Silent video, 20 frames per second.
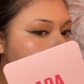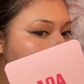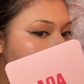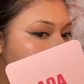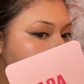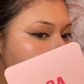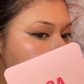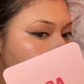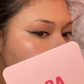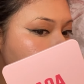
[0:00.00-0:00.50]

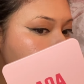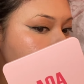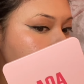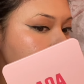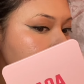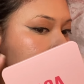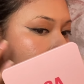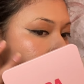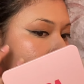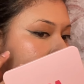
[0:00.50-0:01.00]
because
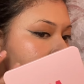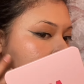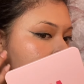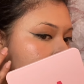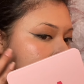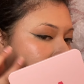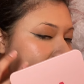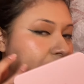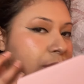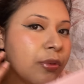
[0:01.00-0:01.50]
since it's
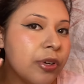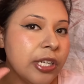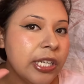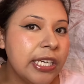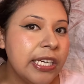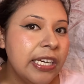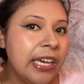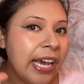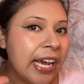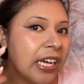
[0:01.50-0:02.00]
like
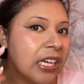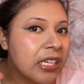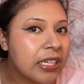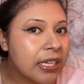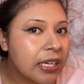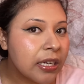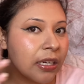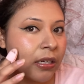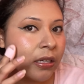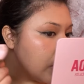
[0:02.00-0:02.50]
really
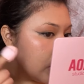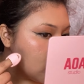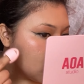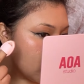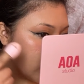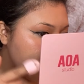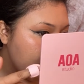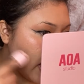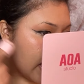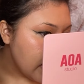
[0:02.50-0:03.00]
caking, this
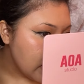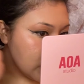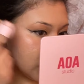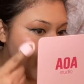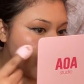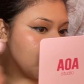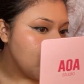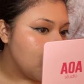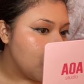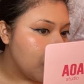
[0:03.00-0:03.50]
one kind of
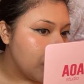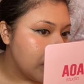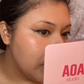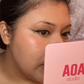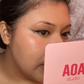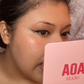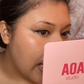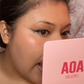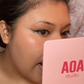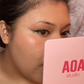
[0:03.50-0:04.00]
smooths
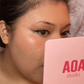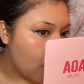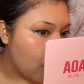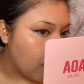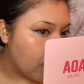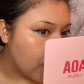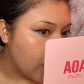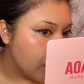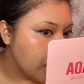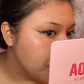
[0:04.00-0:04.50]
that
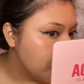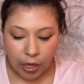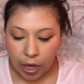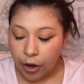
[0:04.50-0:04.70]
over.